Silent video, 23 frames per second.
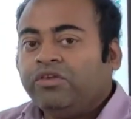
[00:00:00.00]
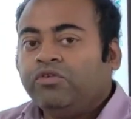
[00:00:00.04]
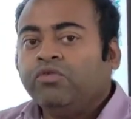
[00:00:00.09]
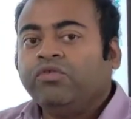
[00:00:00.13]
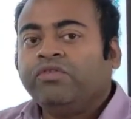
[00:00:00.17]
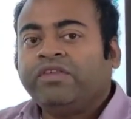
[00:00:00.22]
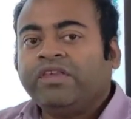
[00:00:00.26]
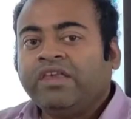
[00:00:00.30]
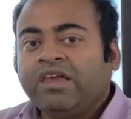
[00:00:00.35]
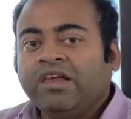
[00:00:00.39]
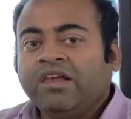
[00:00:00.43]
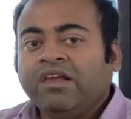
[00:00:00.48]

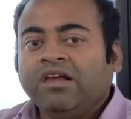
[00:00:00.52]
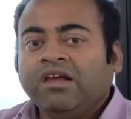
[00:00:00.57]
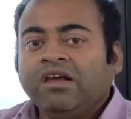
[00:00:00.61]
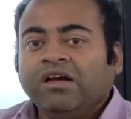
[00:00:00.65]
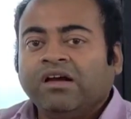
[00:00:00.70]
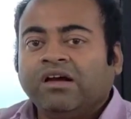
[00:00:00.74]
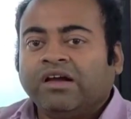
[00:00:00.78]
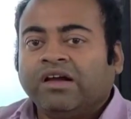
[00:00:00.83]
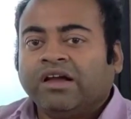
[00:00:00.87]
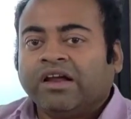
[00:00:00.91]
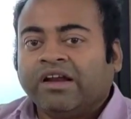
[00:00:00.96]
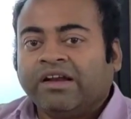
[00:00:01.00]
using
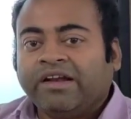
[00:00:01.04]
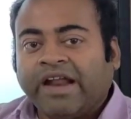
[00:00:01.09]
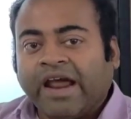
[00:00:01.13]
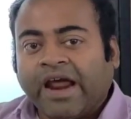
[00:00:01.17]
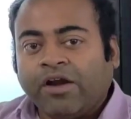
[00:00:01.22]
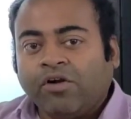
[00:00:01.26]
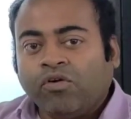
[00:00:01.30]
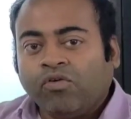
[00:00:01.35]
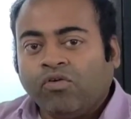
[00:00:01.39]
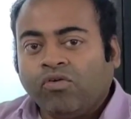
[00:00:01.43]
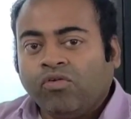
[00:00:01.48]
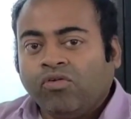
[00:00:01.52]

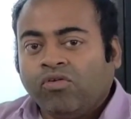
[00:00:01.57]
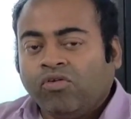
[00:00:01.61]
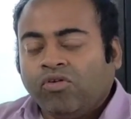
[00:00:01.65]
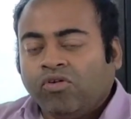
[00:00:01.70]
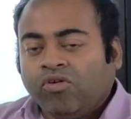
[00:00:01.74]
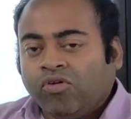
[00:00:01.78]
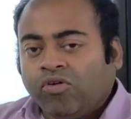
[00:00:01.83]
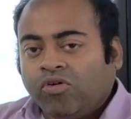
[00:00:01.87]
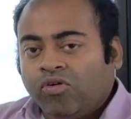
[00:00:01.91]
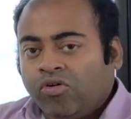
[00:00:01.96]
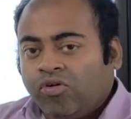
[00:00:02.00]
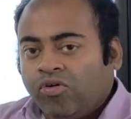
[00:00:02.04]

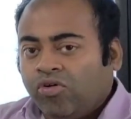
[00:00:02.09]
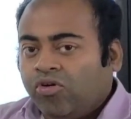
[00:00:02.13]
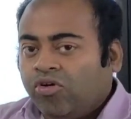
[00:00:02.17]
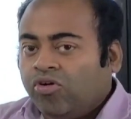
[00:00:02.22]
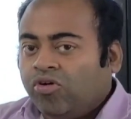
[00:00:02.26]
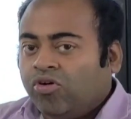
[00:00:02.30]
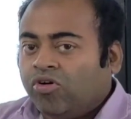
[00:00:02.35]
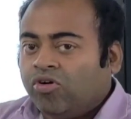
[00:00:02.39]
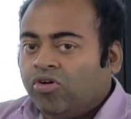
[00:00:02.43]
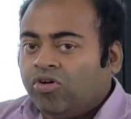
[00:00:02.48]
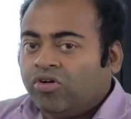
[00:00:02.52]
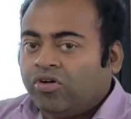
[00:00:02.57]

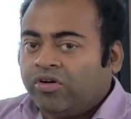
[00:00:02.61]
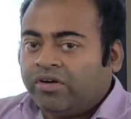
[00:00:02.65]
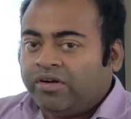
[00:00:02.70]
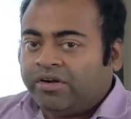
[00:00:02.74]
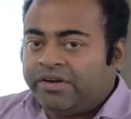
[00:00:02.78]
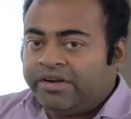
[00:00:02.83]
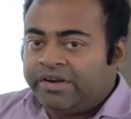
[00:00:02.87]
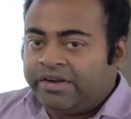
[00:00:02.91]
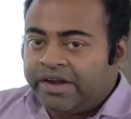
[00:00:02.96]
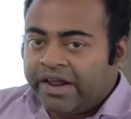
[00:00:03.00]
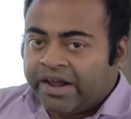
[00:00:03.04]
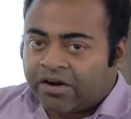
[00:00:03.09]

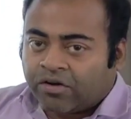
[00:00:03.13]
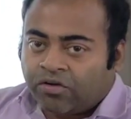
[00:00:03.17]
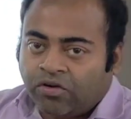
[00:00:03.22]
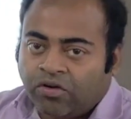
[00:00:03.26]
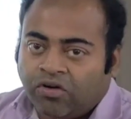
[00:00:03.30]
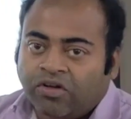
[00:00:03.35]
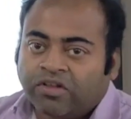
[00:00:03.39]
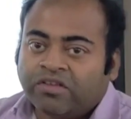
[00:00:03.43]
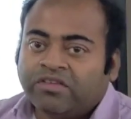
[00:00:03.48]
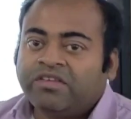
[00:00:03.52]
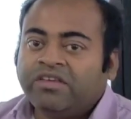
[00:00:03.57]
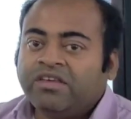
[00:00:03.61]

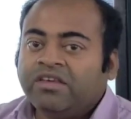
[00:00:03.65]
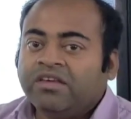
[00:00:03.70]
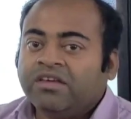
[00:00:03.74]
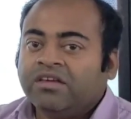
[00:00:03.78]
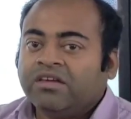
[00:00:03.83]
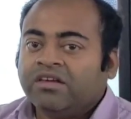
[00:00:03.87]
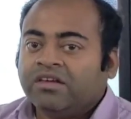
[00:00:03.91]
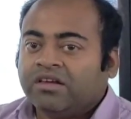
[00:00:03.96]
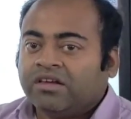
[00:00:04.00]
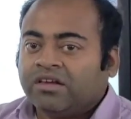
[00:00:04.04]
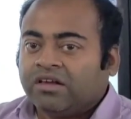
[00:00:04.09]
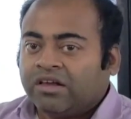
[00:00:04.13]
nanotechnology,
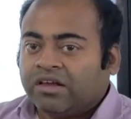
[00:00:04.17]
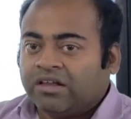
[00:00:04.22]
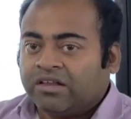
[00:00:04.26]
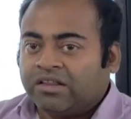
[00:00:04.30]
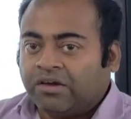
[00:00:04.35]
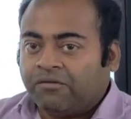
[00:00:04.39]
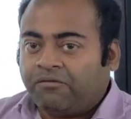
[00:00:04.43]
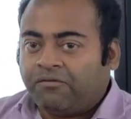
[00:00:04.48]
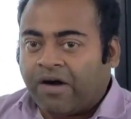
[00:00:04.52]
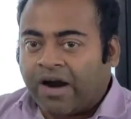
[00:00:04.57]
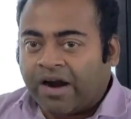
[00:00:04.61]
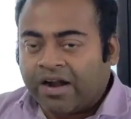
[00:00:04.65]

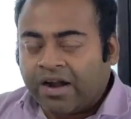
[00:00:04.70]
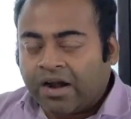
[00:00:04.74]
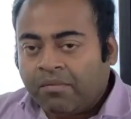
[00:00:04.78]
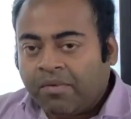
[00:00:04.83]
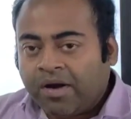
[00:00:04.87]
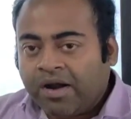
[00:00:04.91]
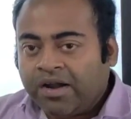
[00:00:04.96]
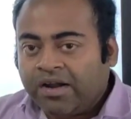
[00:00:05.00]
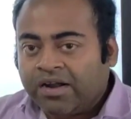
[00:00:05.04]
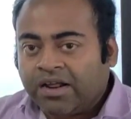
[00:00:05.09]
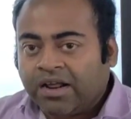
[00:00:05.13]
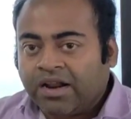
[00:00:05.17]
the
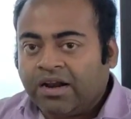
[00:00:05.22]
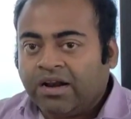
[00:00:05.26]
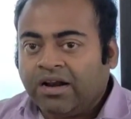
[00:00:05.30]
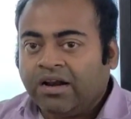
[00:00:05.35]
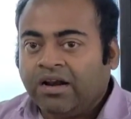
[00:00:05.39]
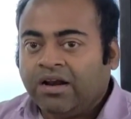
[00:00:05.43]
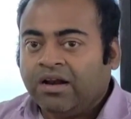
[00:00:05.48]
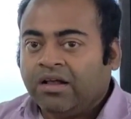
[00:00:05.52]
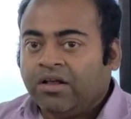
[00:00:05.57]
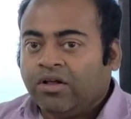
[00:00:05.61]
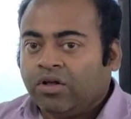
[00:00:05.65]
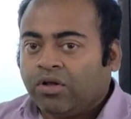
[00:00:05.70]

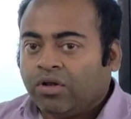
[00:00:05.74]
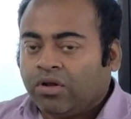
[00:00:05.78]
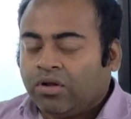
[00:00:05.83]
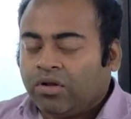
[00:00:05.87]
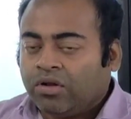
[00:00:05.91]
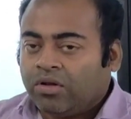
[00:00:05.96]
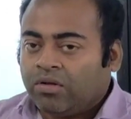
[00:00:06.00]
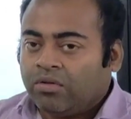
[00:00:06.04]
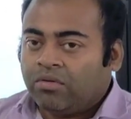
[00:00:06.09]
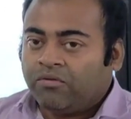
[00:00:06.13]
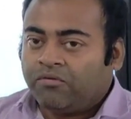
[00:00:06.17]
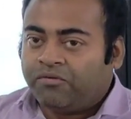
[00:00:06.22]
fundamental
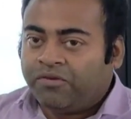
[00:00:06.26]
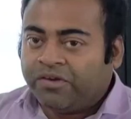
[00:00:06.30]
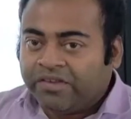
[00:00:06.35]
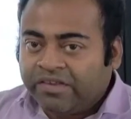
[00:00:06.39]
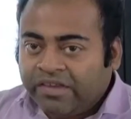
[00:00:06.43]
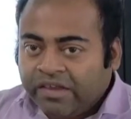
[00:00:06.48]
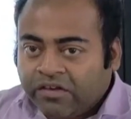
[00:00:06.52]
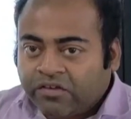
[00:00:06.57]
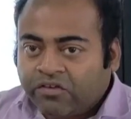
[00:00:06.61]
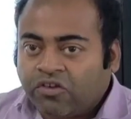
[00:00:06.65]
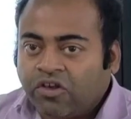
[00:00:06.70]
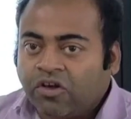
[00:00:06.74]

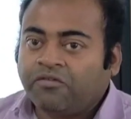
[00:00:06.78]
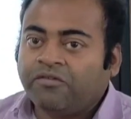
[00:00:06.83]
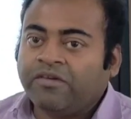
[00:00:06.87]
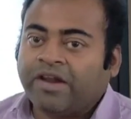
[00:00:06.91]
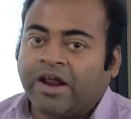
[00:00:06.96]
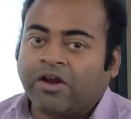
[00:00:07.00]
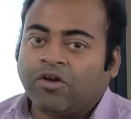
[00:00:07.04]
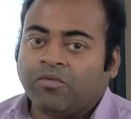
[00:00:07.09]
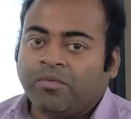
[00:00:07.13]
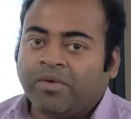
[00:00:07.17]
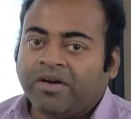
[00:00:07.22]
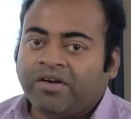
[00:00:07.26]
physics of
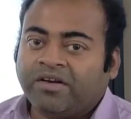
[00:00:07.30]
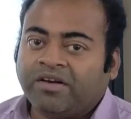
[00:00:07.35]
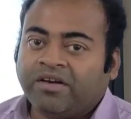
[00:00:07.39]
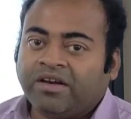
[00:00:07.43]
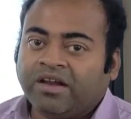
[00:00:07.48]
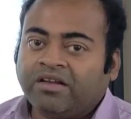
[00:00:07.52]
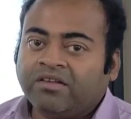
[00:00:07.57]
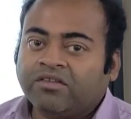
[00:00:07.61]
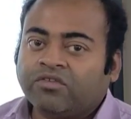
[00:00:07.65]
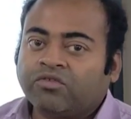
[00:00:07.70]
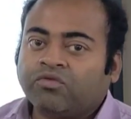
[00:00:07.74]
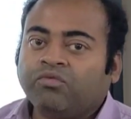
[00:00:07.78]

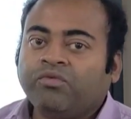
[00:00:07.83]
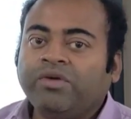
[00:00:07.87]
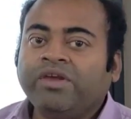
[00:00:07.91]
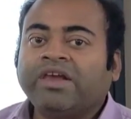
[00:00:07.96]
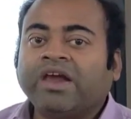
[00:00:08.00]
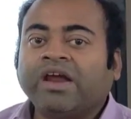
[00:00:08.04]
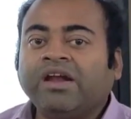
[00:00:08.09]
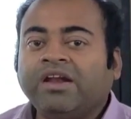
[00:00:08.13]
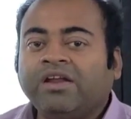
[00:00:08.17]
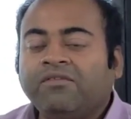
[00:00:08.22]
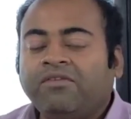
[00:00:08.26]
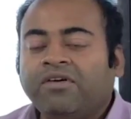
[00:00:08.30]
nanomaterials, we
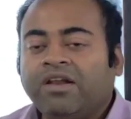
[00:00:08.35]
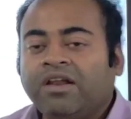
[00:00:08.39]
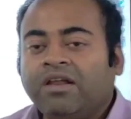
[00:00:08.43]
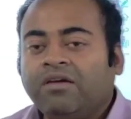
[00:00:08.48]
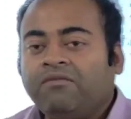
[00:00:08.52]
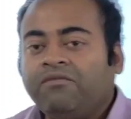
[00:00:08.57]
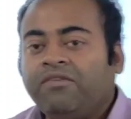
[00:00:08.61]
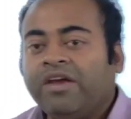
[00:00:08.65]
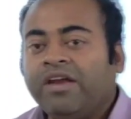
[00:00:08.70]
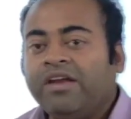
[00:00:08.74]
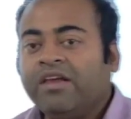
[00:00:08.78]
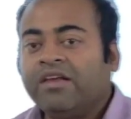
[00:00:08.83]
can
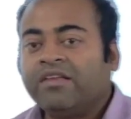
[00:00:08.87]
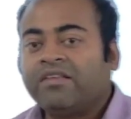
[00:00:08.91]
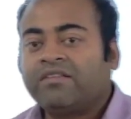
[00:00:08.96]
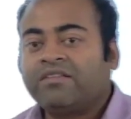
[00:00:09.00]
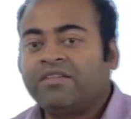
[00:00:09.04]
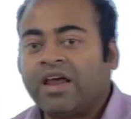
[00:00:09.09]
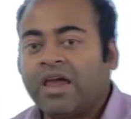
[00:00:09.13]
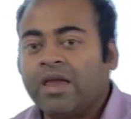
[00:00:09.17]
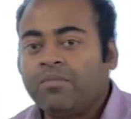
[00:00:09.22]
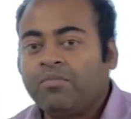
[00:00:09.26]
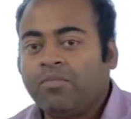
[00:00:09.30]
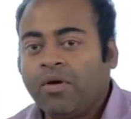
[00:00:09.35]
develop various
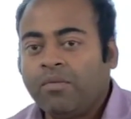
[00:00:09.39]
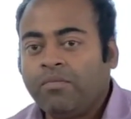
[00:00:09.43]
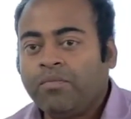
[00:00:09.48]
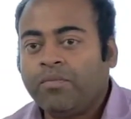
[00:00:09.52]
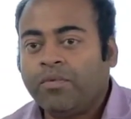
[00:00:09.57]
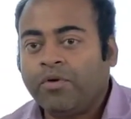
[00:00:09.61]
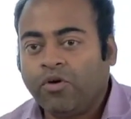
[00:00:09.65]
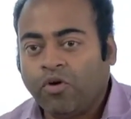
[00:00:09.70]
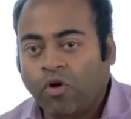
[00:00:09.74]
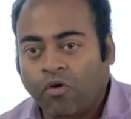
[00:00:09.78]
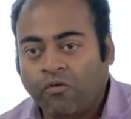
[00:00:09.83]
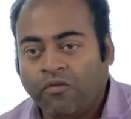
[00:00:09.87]
type of
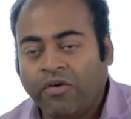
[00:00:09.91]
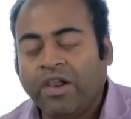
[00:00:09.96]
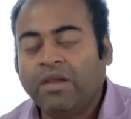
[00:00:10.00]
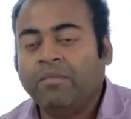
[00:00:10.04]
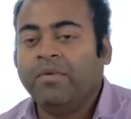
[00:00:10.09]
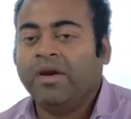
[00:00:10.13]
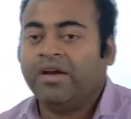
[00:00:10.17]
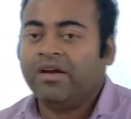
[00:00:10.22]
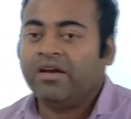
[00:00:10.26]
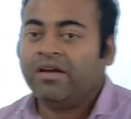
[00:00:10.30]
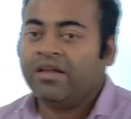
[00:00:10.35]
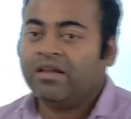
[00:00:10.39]
novel
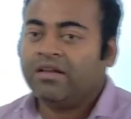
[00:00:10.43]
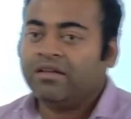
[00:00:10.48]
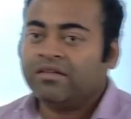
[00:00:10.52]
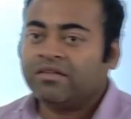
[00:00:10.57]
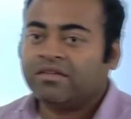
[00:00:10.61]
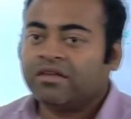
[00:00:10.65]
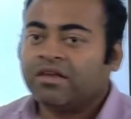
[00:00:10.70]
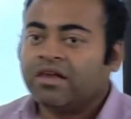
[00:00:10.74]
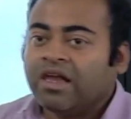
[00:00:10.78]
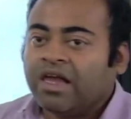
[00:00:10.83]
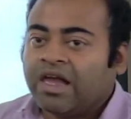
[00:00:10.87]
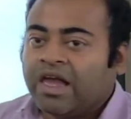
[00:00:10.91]

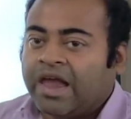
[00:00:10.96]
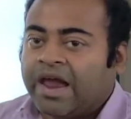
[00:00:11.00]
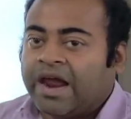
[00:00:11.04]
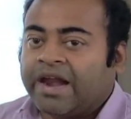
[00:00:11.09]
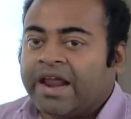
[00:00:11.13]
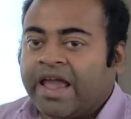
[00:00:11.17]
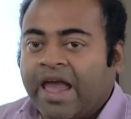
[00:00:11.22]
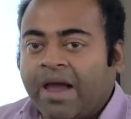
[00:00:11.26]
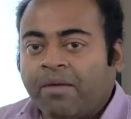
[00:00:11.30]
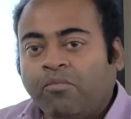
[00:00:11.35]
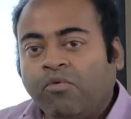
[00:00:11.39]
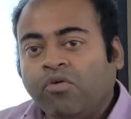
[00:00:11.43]
materials, and
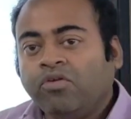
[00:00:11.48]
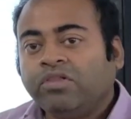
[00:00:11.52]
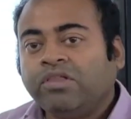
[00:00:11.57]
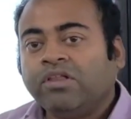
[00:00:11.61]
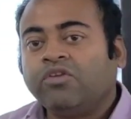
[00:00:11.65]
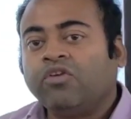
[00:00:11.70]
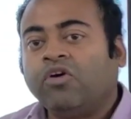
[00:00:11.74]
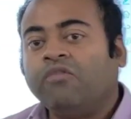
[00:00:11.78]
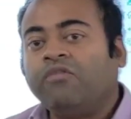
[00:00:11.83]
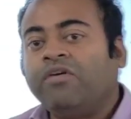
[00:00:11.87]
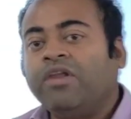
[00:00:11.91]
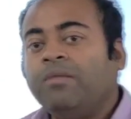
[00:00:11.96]
among the
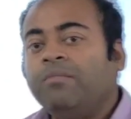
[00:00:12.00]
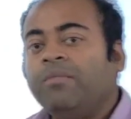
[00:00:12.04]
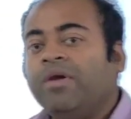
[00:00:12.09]
novel